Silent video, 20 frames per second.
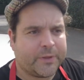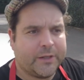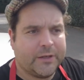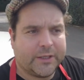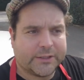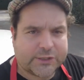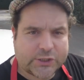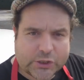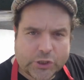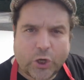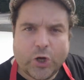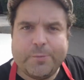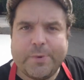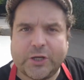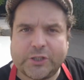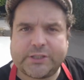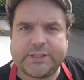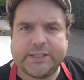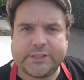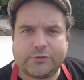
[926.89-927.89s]
like, so
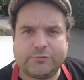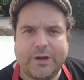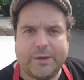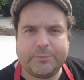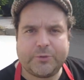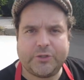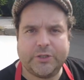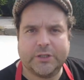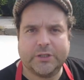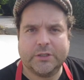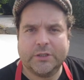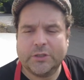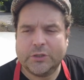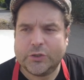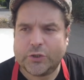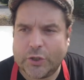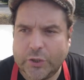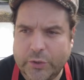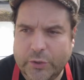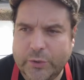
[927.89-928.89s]
much disruption
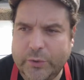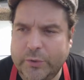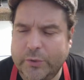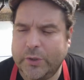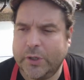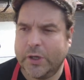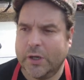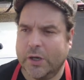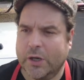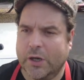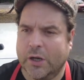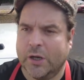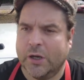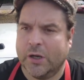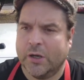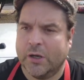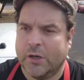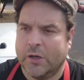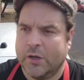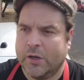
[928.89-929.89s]
to
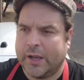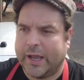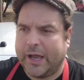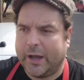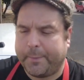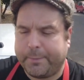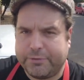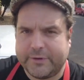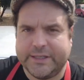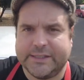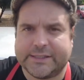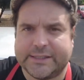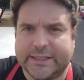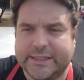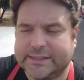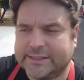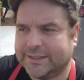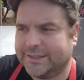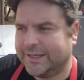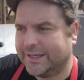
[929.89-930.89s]
our
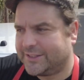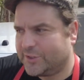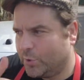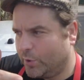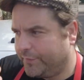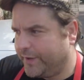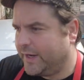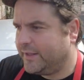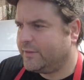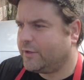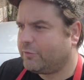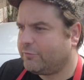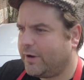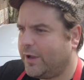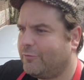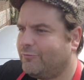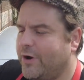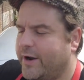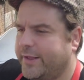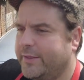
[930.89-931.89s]
pre-season to have hit the
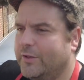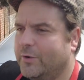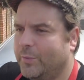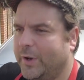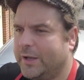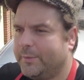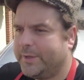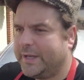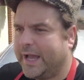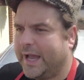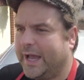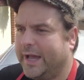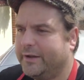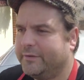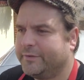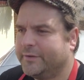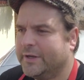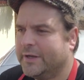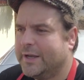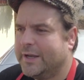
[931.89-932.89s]
ground running the way we
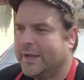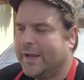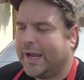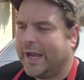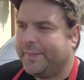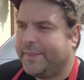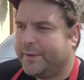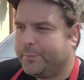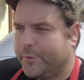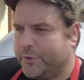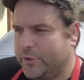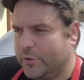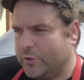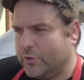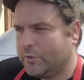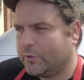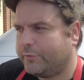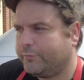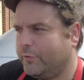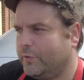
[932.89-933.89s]
have. And then when you
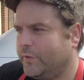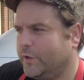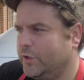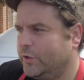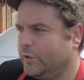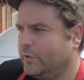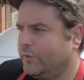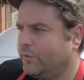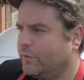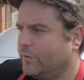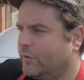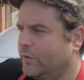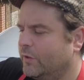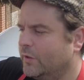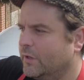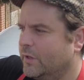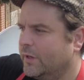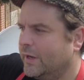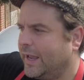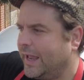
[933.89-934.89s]
look through the youth
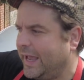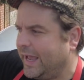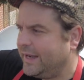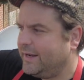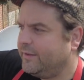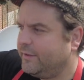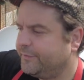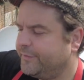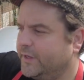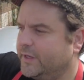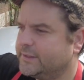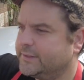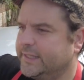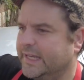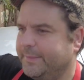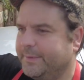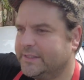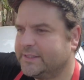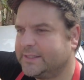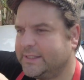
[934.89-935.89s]
and the first
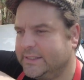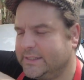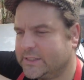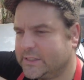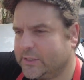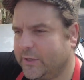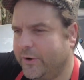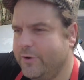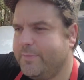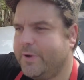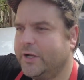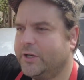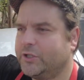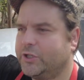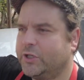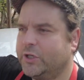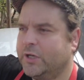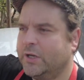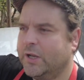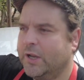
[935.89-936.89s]
team and see so
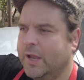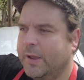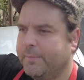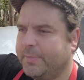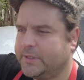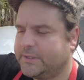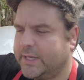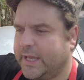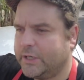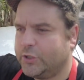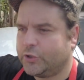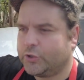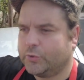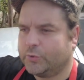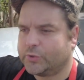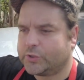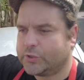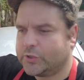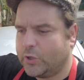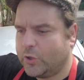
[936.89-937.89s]
much potential,
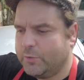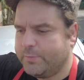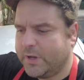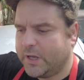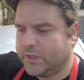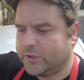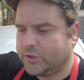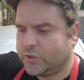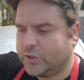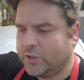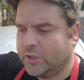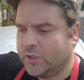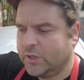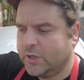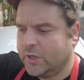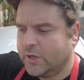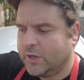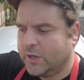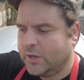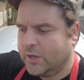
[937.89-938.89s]
so much
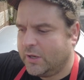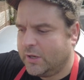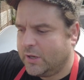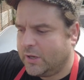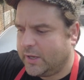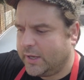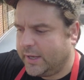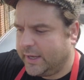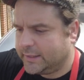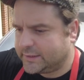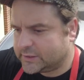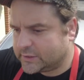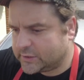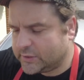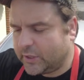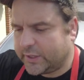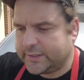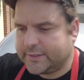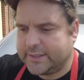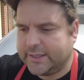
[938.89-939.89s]

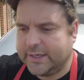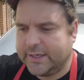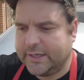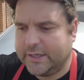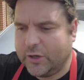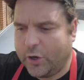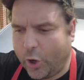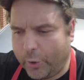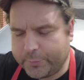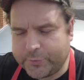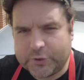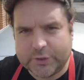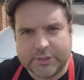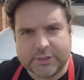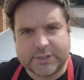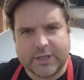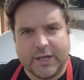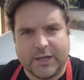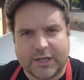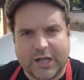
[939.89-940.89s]
exciting
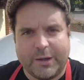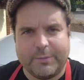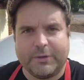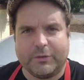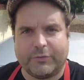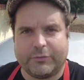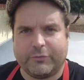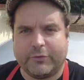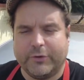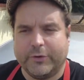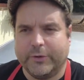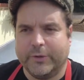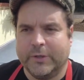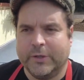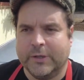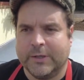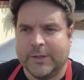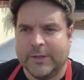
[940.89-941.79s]
options that are coming through,